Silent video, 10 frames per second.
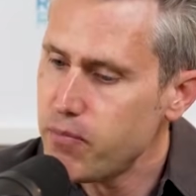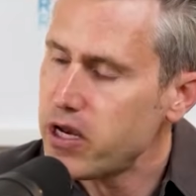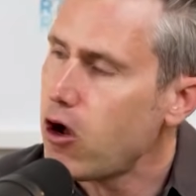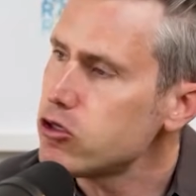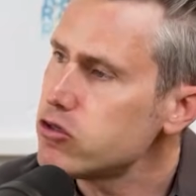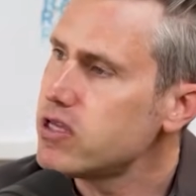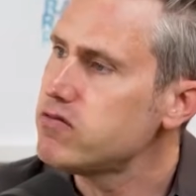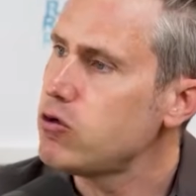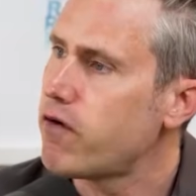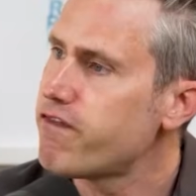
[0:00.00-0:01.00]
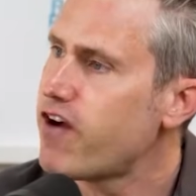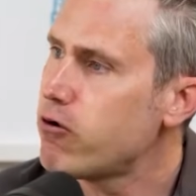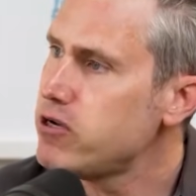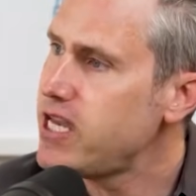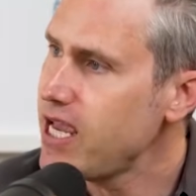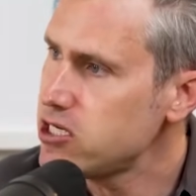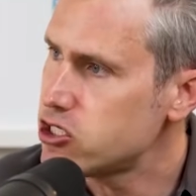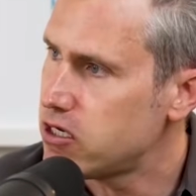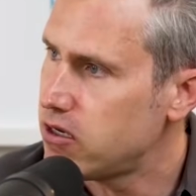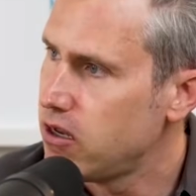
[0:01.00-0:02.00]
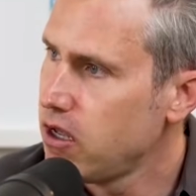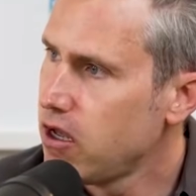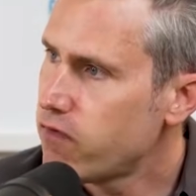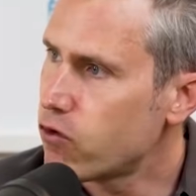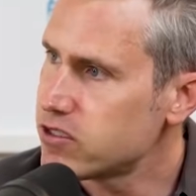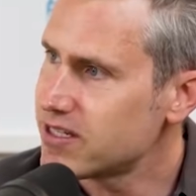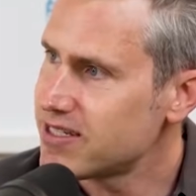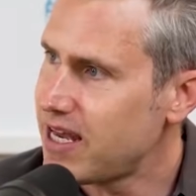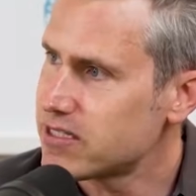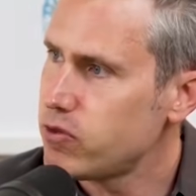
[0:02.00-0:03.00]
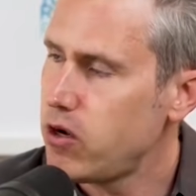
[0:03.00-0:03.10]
but it also gives you a foundation for success.